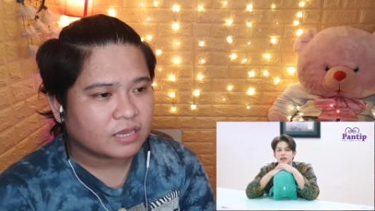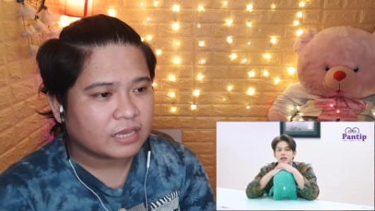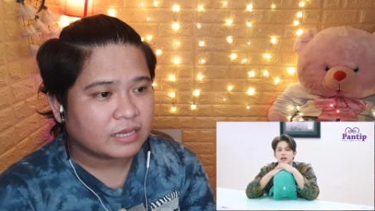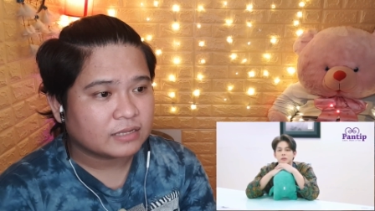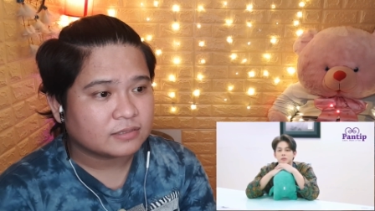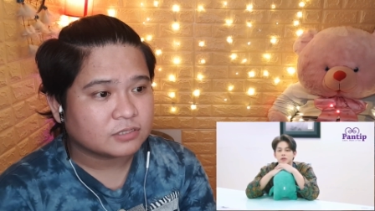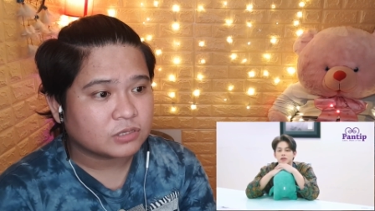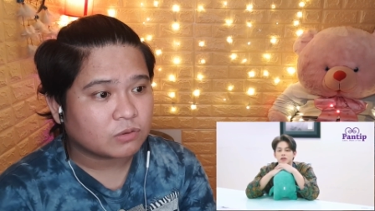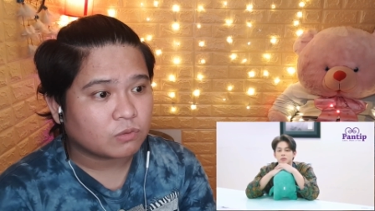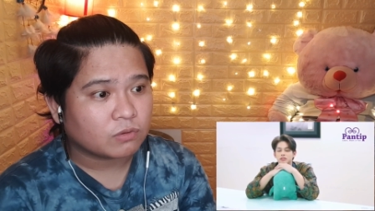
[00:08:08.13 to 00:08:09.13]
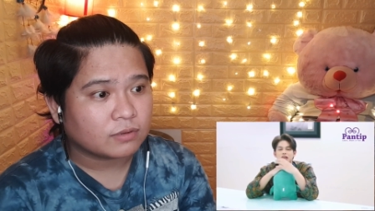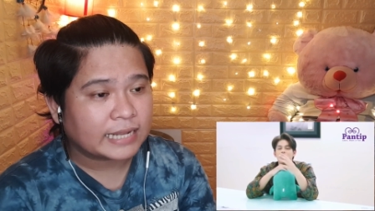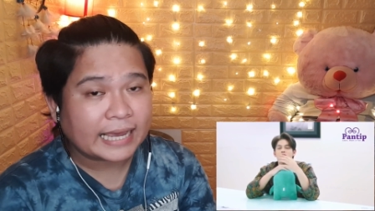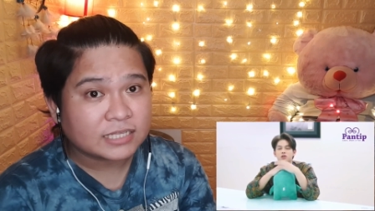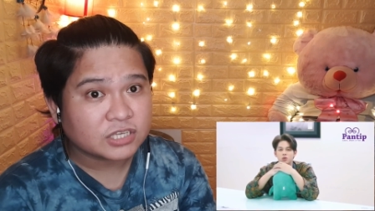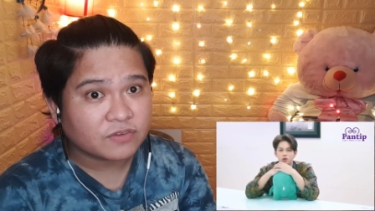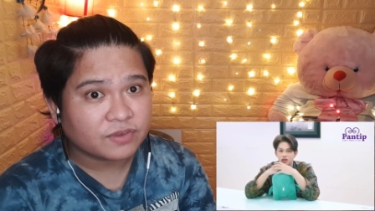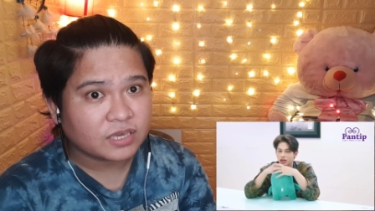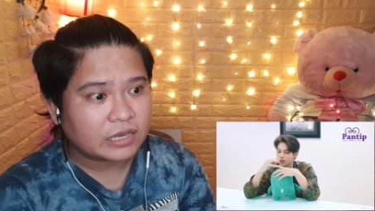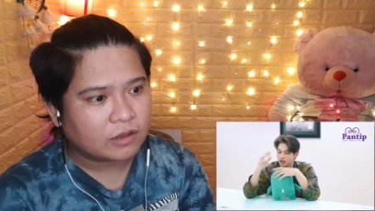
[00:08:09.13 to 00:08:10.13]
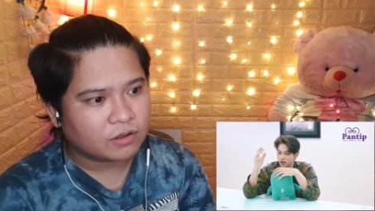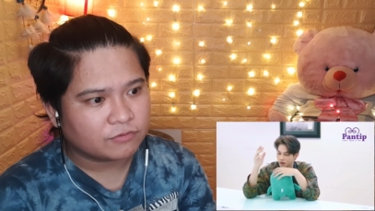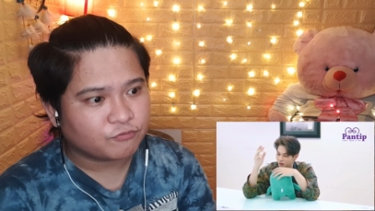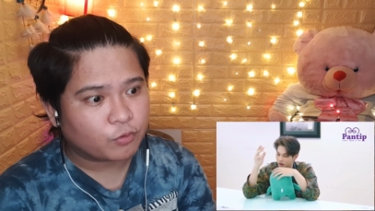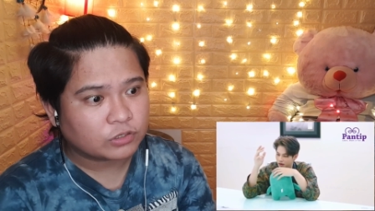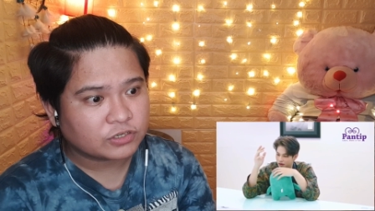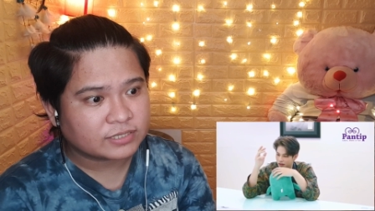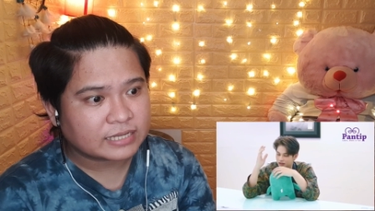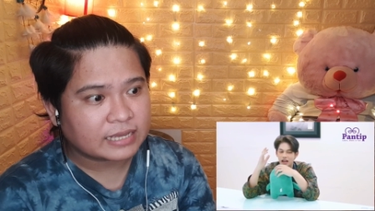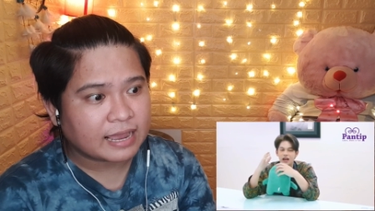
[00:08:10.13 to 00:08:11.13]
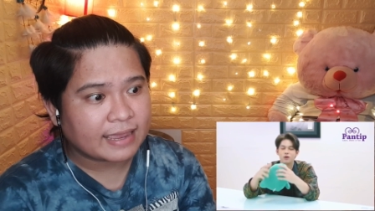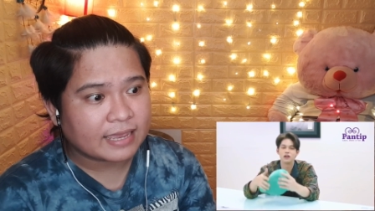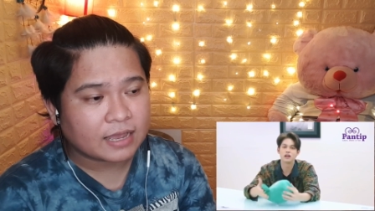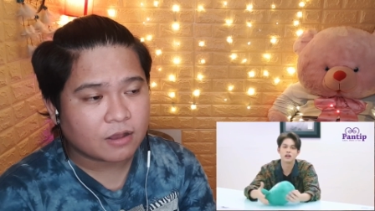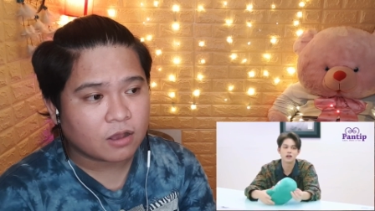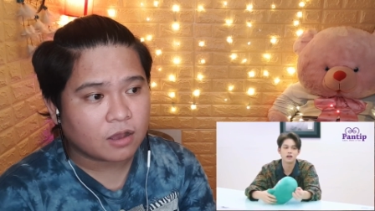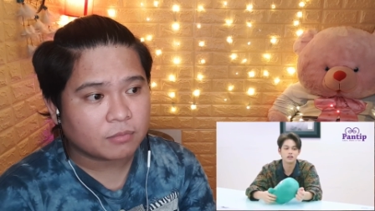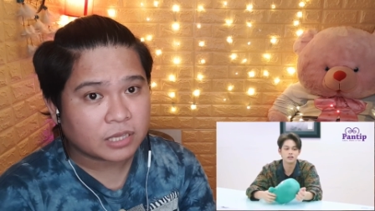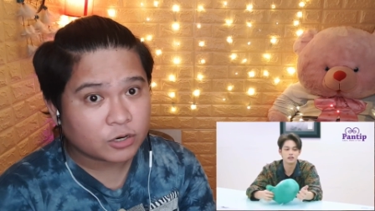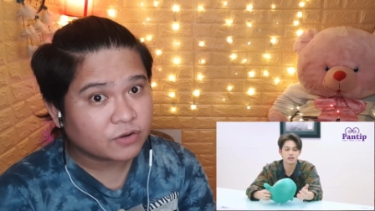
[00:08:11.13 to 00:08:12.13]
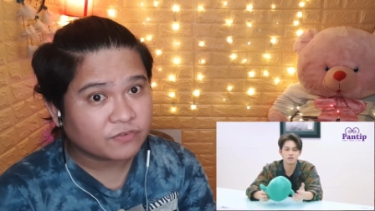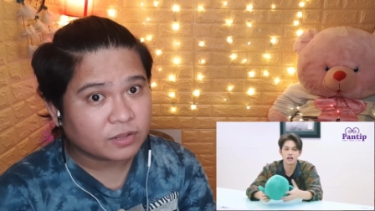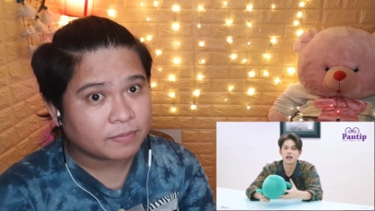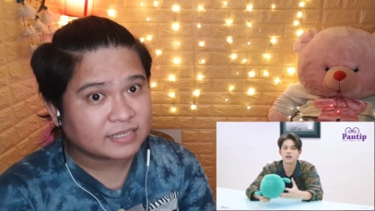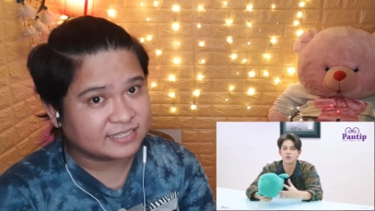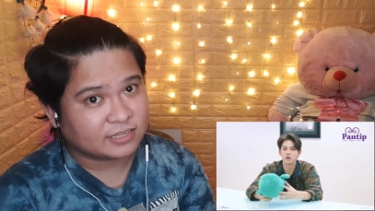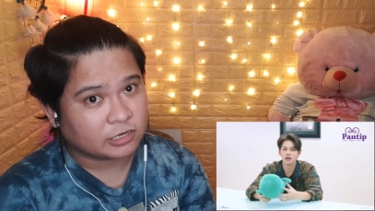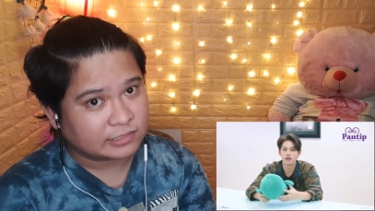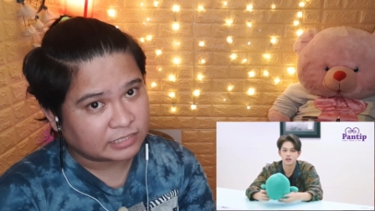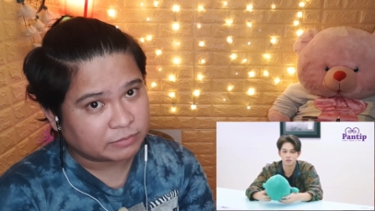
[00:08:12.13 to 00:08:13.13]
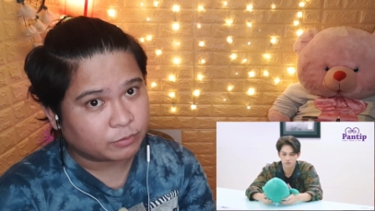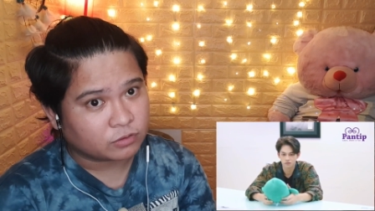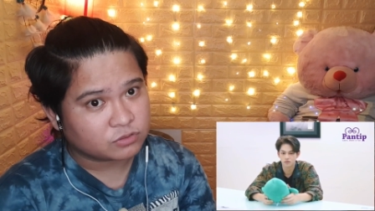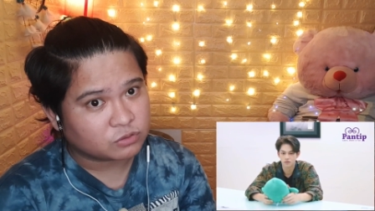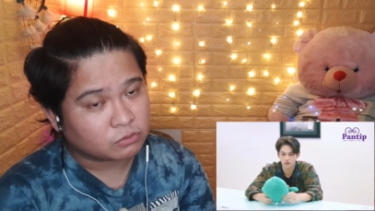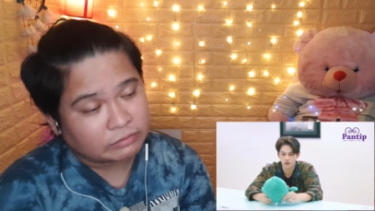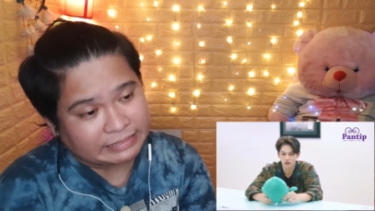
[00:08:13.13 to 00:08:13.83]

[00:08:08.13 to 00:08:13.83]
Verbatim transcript: in line TV. Unfortunately, I um, here in the Philippines it's not accessible. So.